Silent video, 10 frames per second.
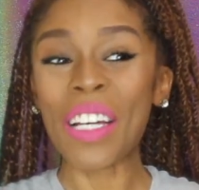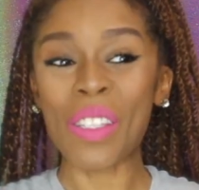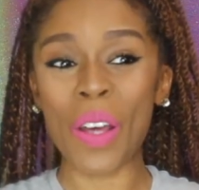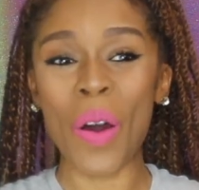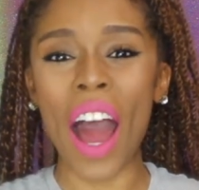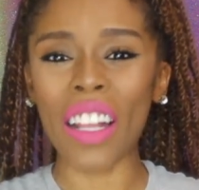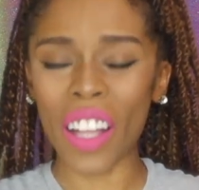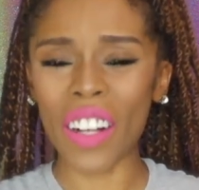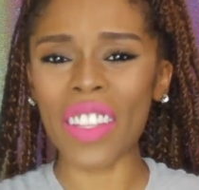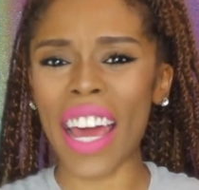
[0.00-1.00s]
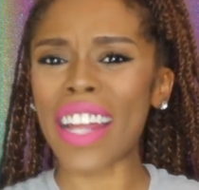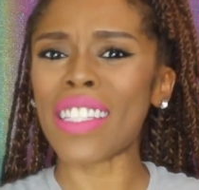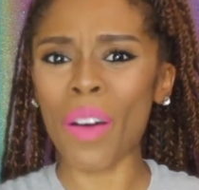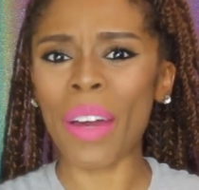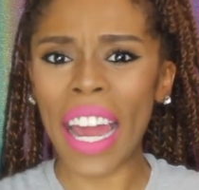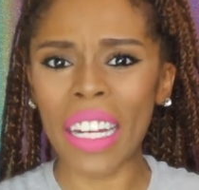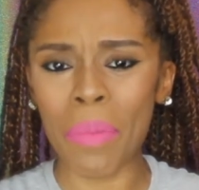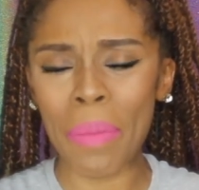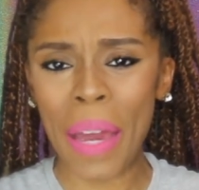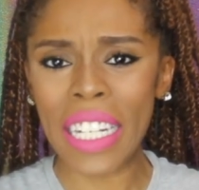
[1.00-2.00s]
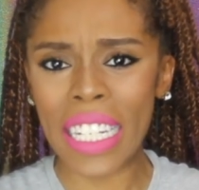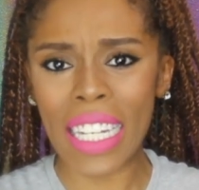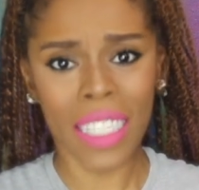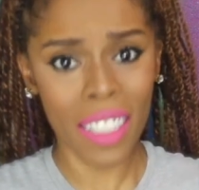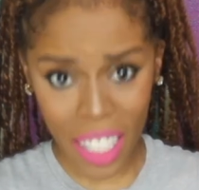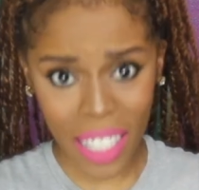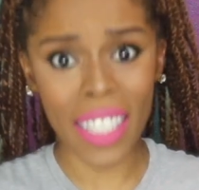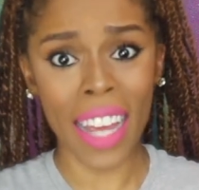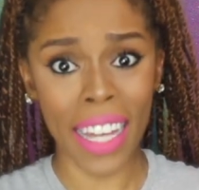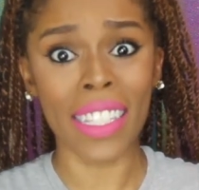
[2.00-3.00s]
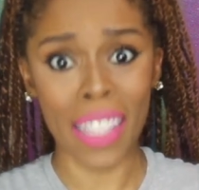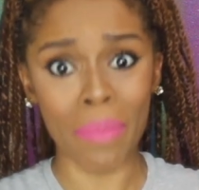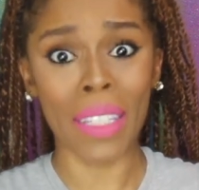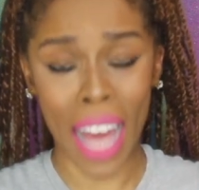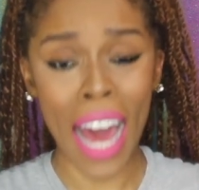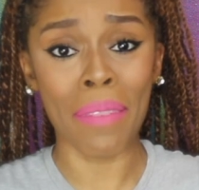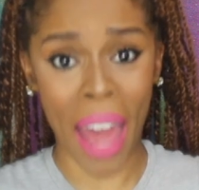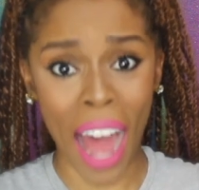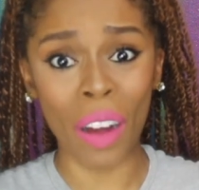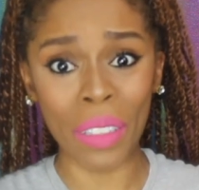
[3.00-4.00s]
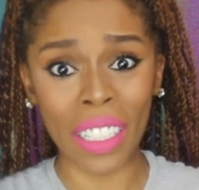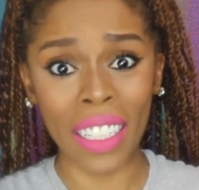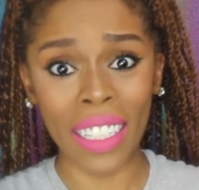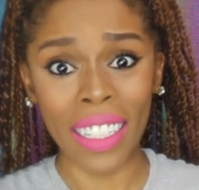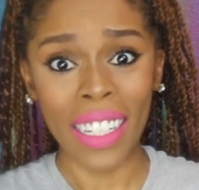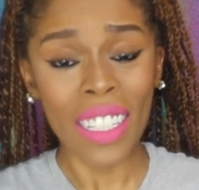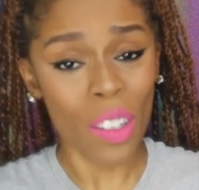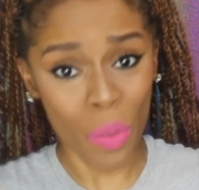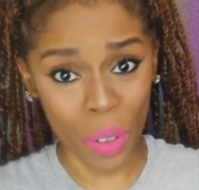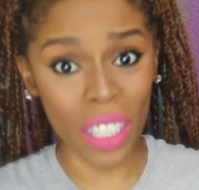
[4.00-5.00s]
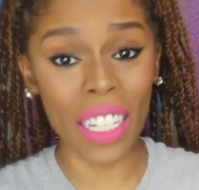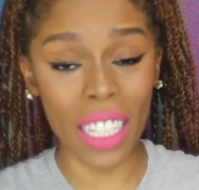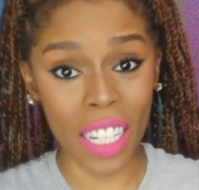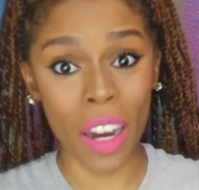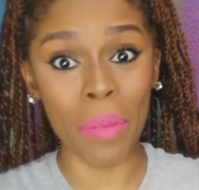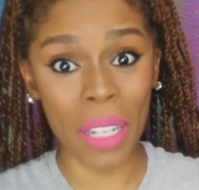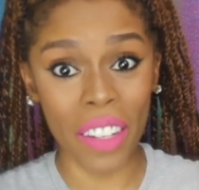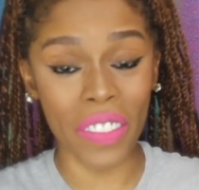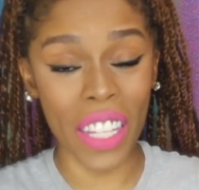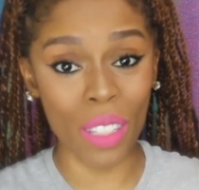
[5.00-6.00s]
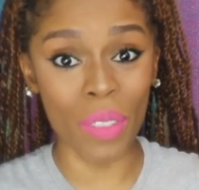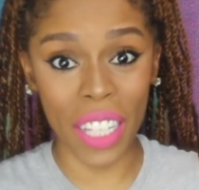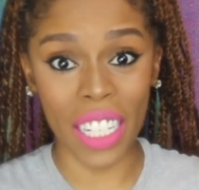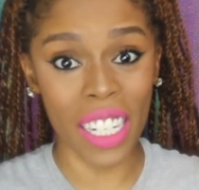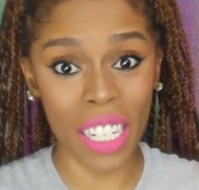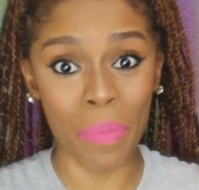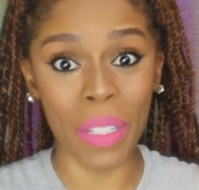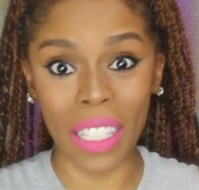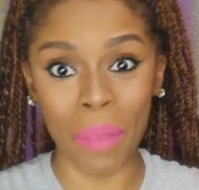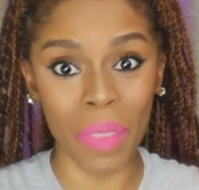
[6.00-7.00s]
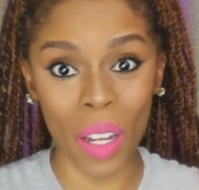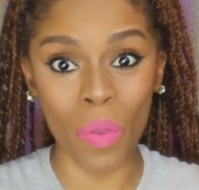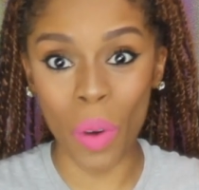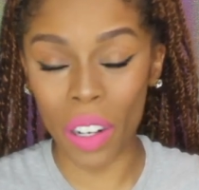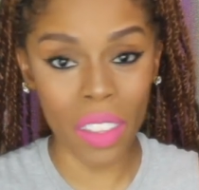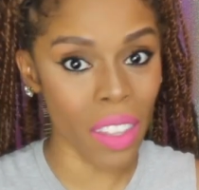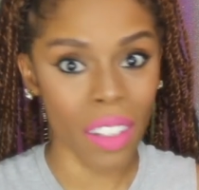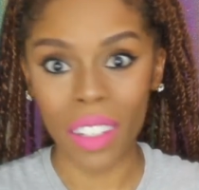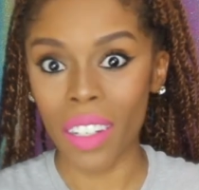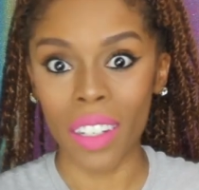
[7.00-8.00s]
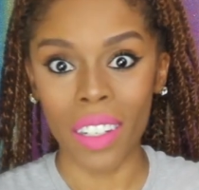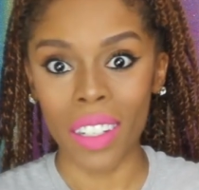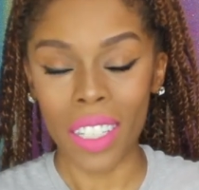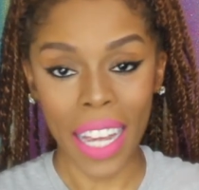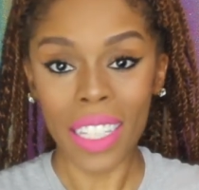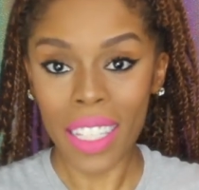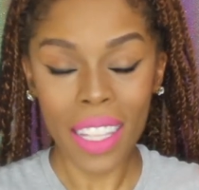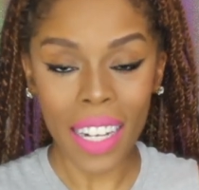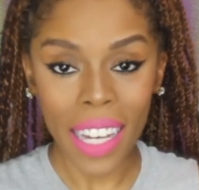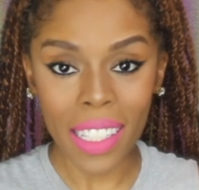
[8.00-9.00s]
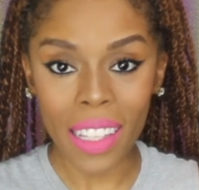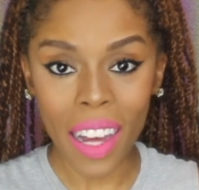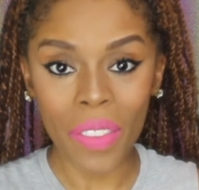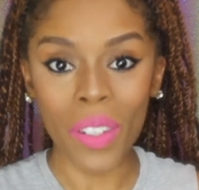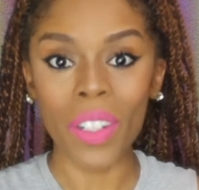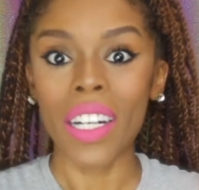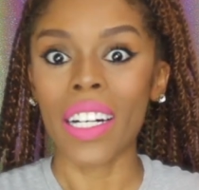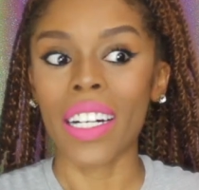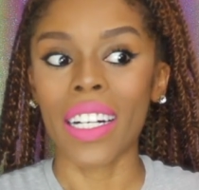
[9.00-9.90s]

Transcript: So I learned that it's okay to be patient. Just taking some time out to really determine if this relationship is something worth taking to the next level